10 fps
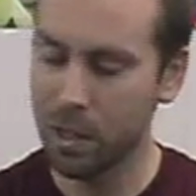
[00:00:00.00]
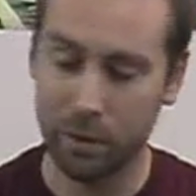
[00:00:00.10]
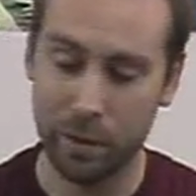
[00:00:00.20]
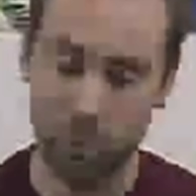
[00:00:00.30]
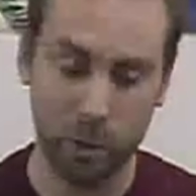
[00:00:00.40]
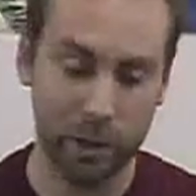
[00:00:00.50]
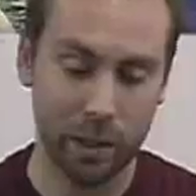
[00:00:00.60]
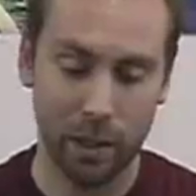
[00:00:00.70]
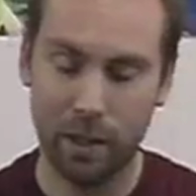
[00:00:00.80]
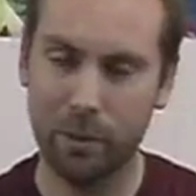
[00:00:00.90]
This
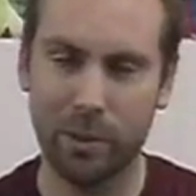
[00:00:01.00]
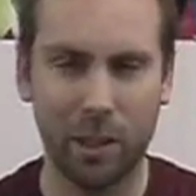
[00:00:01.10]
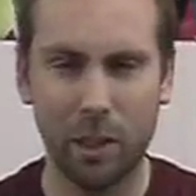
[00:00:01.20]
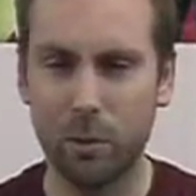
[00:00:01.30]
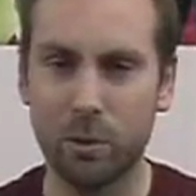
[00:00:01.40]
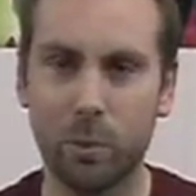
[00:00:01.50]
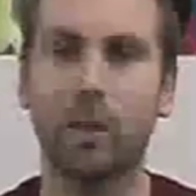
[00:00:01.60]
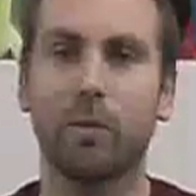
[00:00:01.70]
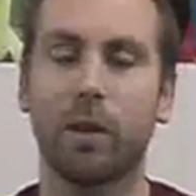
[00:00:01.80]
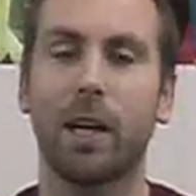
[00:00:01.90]
week was a huge
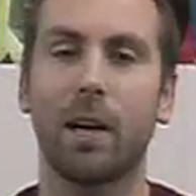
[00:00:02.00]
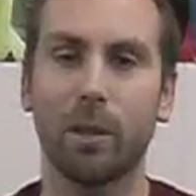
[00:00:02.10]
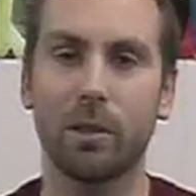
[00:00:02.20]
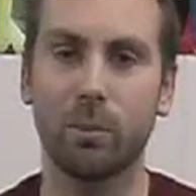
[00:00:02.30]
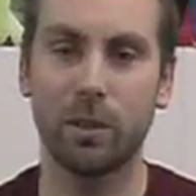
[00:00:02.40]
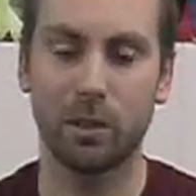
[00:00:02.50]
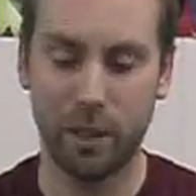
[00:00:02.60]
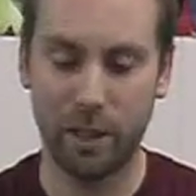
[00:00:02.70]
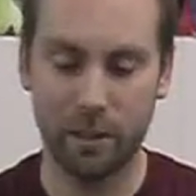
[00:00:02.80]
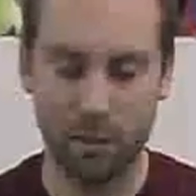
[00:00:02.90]
week for comics. We just
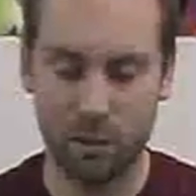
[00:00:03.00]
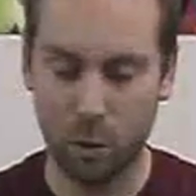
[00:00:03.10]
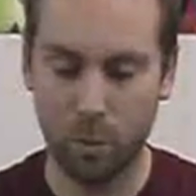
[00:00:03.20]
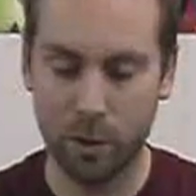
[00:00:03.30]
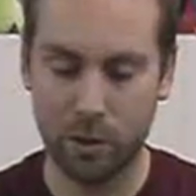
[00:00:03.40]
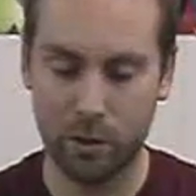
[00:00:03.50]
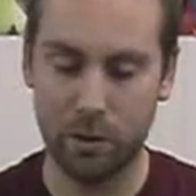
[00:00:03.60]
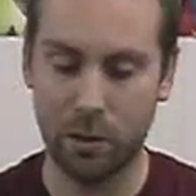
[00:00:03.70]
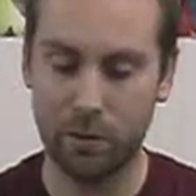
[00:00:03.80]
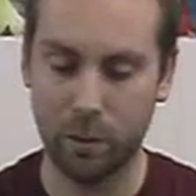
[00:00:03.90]
had so much good
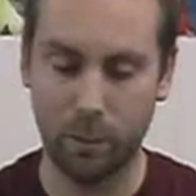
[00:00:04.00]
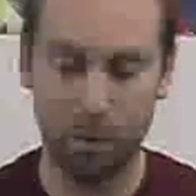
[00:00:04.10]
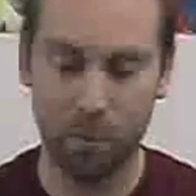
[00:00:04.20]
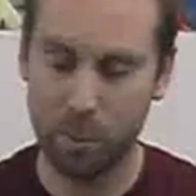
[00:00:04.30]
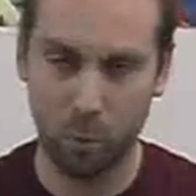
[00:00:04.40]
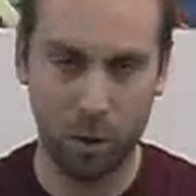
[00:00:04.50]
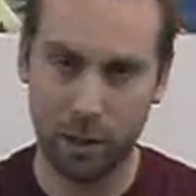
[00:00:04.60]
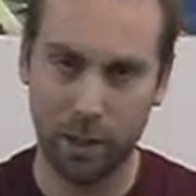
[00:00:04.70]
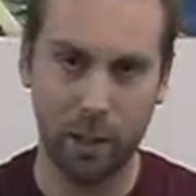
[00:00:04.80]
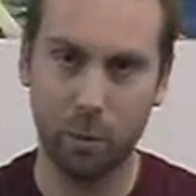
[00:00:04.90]
stuff come out. People
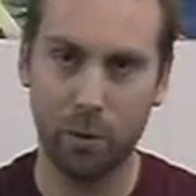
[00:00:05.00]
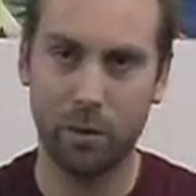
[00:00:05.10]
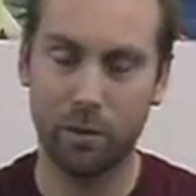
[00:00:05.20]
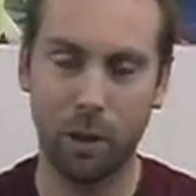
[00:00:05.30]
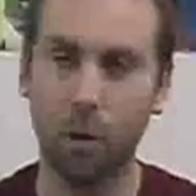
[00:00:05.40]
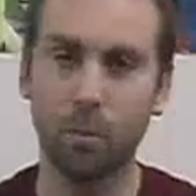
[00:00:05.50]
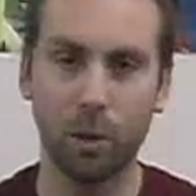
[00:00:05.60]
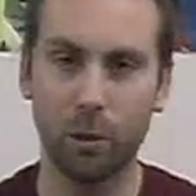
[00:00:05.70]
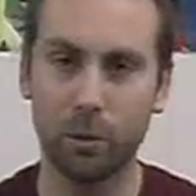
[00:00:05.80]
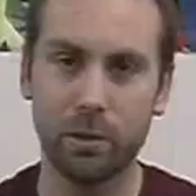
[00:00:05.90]
walking out with
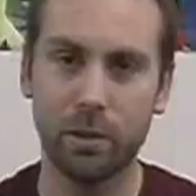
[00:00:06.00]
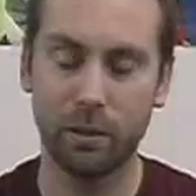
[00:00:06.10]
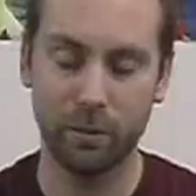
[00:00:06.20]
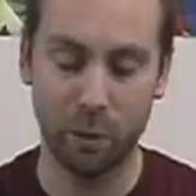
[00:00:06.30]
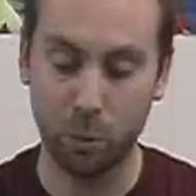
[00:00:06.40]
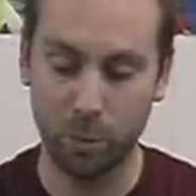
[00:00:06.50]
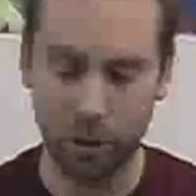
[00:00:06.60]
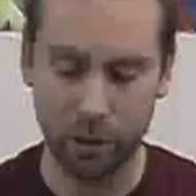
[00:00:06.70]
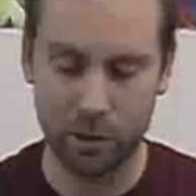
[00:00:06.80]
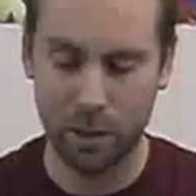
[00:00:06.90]
armloads of new
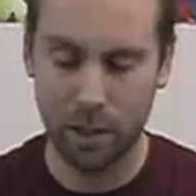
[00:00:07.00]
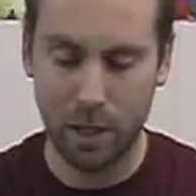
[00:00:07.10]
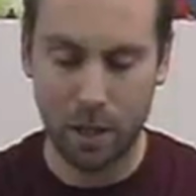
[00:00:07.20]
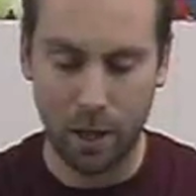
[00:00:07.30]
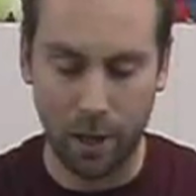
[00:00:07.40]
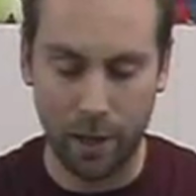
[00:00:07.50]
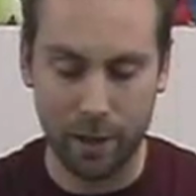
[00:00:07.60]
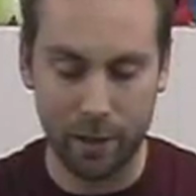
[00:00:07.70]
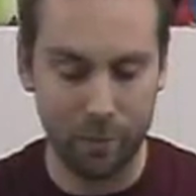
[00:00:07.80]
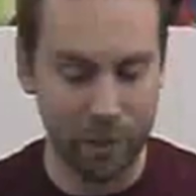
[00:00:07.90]
books.
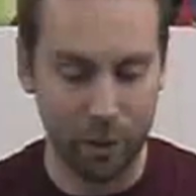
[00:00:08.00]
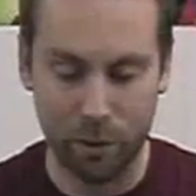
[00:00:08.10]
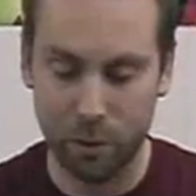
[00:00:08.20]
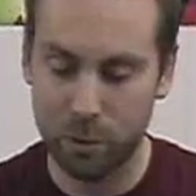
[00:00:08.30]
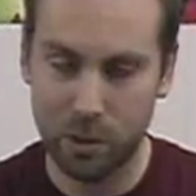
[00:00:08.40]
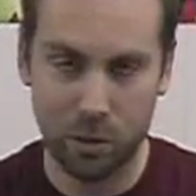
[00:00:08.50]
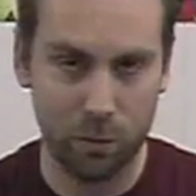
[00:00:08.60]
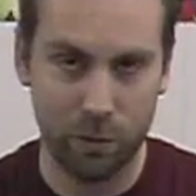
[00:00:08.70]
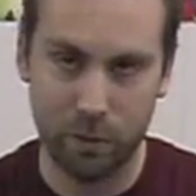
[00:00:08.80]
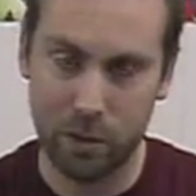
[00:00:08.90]
The newest issue
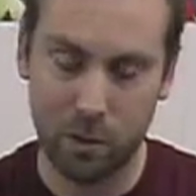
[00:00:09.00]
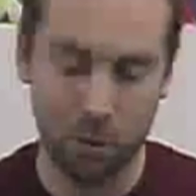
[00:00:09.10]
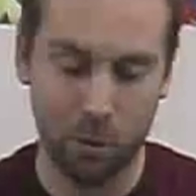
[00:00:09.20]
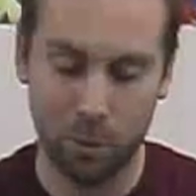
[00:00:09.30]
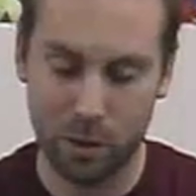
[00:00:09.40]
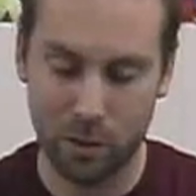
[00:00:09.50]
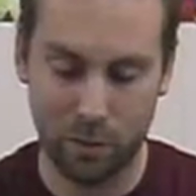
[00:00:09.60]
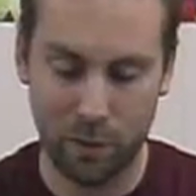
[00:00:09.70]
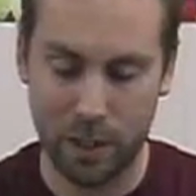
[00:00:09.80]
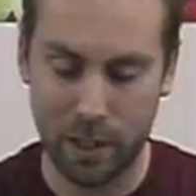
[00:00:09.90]
of 52, which is a
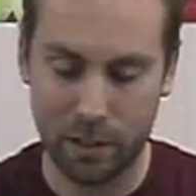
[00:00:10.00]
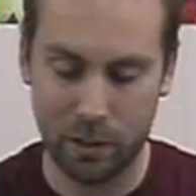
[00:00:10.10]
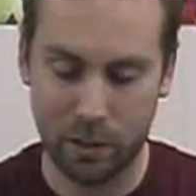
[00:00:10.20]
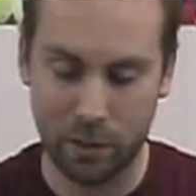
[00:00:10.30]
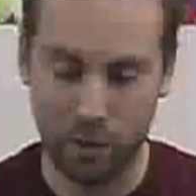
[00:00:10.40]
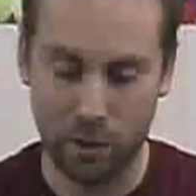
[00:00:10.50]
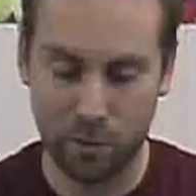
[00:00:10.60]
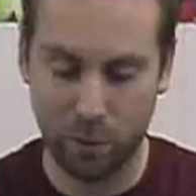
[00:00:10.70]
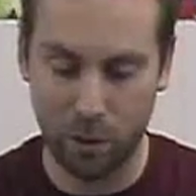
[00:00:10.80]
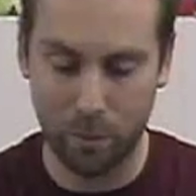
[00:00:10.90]
fantastic series
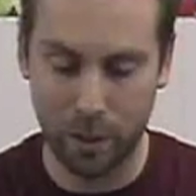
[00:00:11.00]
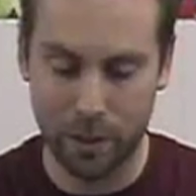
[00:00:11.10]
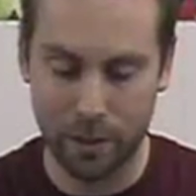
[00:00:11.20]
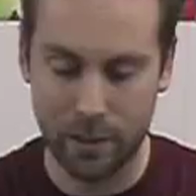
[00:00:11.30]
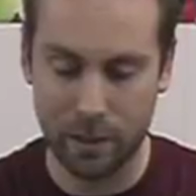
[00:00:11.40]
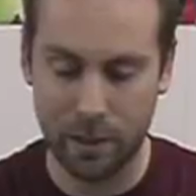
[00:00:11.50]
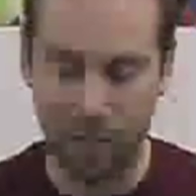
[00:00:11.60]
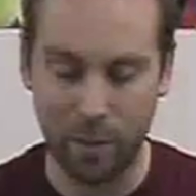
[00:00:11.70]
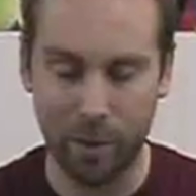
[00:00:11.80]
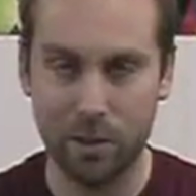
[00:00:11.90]
from DC
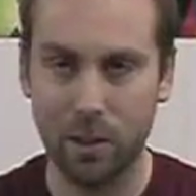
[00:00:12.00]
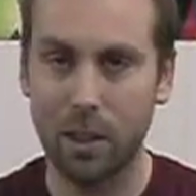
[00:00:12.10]
Comics.